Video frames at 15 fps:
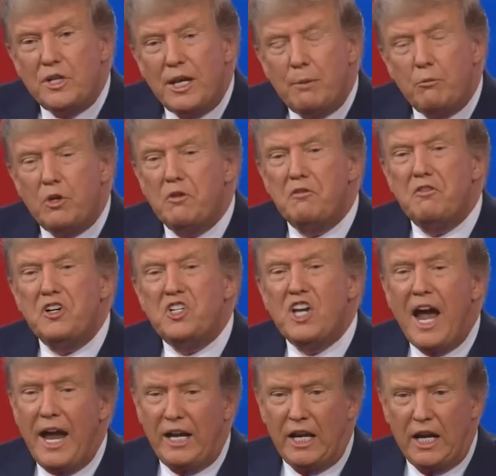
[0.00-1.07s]
was named
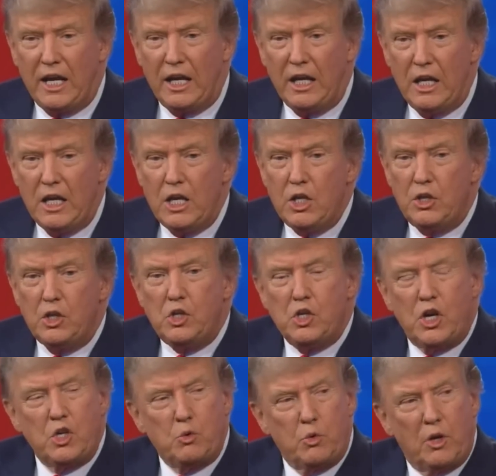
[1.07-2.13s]
Vagina. The
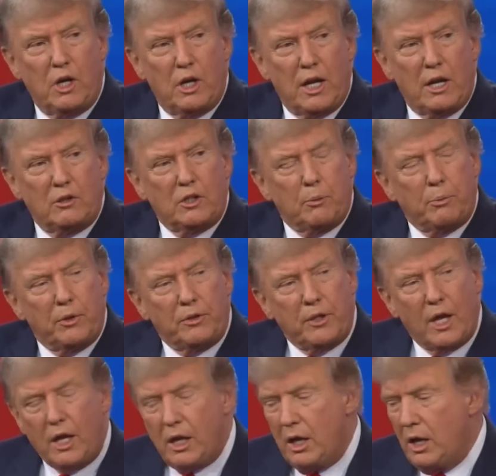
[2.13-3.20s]
judge wasn't allowed to
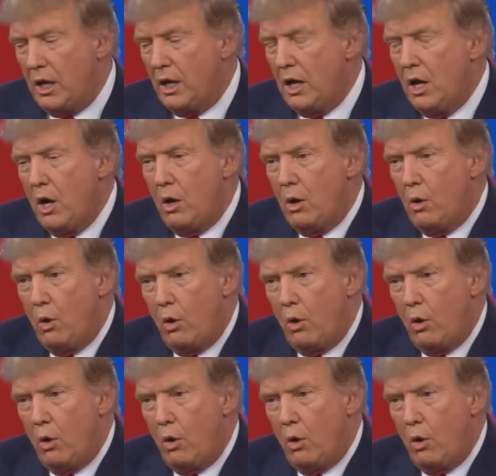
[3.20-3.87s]
put that in.